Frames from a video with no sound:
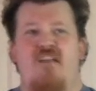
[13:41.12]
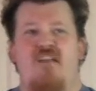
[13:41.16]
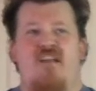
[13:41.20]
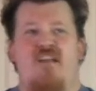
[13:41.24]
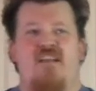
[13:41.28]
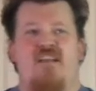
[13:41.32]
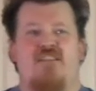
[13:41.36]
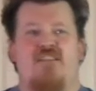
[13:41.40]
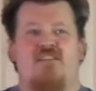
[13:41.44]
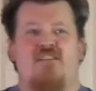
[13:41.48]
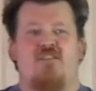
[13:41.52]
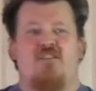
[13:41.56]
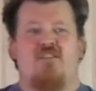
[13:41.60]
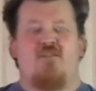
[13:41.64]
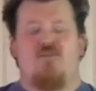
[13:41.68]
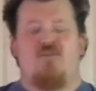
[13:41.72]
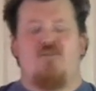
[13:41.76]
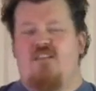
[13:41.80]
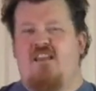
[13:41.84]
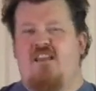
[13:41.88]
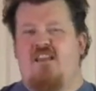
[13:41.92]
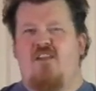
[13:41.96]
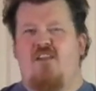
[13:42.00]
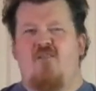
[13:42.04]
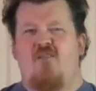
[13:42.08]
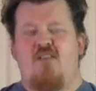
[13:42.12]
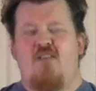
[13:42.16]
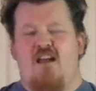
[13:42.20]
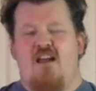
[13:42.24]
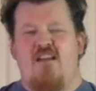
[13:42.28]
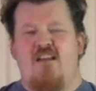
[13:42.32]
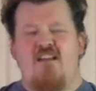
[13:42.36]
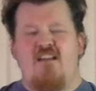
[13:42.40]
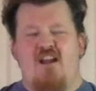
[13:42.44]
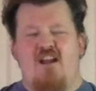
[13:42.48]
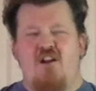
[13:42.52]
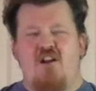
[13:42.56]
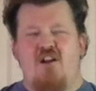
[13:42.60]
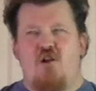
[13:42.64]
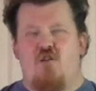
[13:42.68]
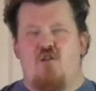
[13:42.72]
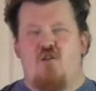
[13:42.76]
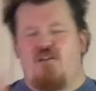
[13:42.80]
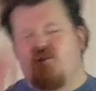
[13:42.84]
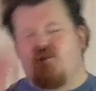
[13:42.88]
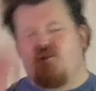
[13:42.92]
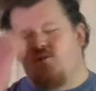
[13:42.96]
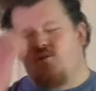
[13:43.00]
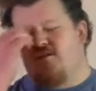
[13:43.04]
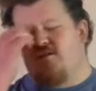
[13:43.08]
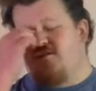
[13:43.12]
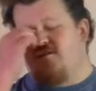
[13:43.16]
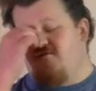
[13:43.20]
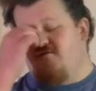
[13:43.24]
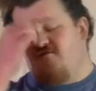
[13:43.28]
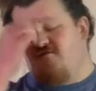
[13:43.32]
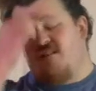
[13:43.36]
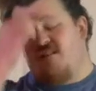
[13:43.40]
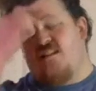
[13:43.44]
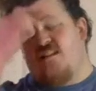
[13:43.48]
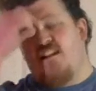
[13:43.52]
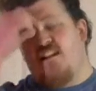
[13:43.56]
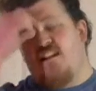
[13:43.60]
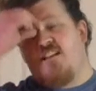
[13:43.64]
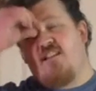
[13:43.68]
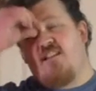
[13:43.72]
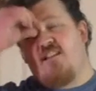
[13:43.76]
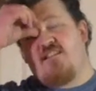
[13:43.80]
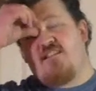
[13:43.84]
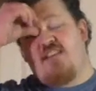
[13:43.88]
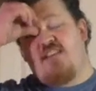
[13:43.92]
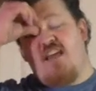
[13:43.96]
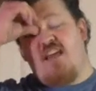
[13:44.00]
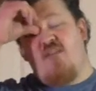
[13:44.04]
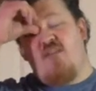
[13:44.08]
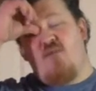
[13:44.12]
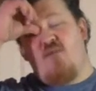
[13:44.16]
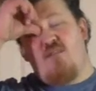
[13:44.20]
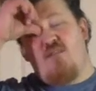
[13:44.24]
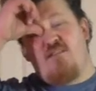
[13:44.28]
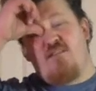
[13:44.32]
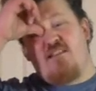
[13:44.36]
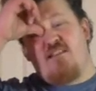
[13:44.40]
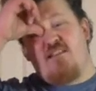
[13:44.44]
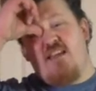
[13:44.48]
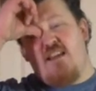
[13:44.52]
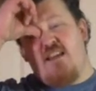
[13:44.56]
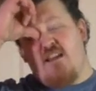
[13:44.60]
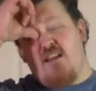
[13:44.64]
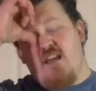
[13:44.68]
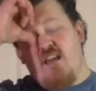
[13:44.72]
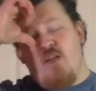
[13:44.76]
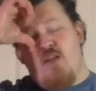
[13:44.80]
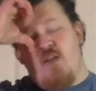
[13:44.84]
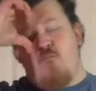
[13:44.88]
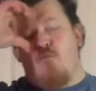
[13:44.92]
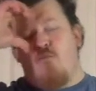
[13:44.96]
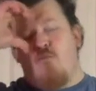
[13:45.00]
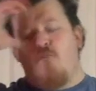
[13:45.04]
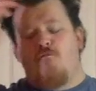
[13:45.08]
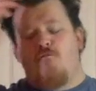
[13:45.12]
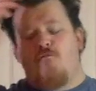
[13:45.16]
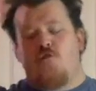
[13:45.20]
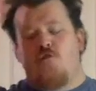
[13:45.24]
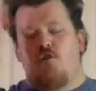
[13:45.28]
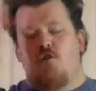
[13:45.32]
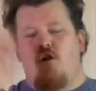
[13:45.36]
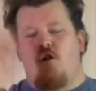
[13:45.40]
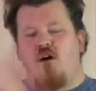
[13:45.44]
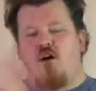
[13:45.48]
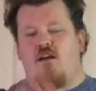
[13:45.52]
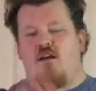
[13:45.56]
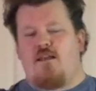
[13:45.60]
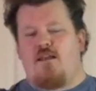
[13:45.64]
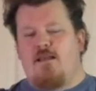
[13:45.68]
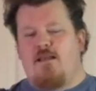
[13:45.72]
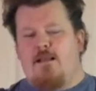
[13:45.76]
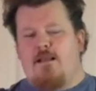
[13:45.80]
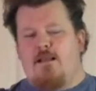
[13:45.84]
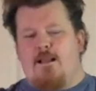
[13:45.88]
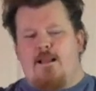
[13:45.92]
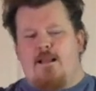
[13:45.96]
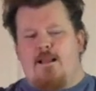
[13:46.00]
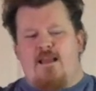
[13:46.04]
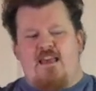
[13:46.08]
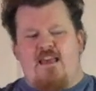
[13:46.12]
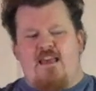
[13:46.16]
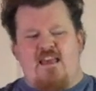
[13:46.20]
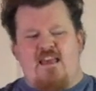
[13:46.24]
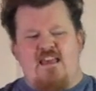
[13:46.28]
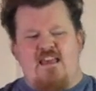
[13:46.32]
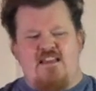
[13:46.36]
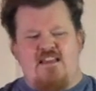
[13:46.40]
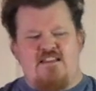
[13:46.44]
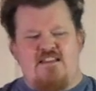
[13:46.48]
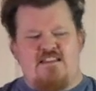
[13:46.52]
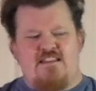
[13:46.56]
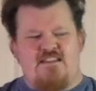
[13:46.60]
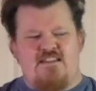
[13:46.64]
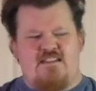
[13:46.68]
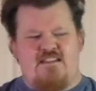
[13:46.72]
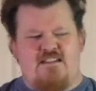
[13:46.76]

So, I knew this was ridiculous, and once again, moved along. And,